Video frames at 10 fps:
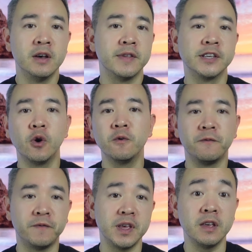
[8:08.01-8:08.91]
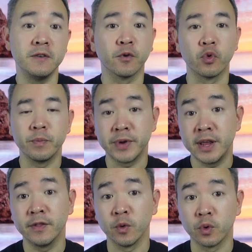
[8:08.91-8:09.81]
there's no fee for
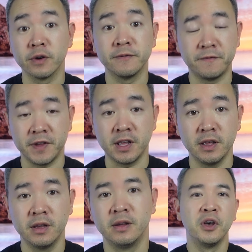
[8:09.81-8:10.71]
repeating the word fee.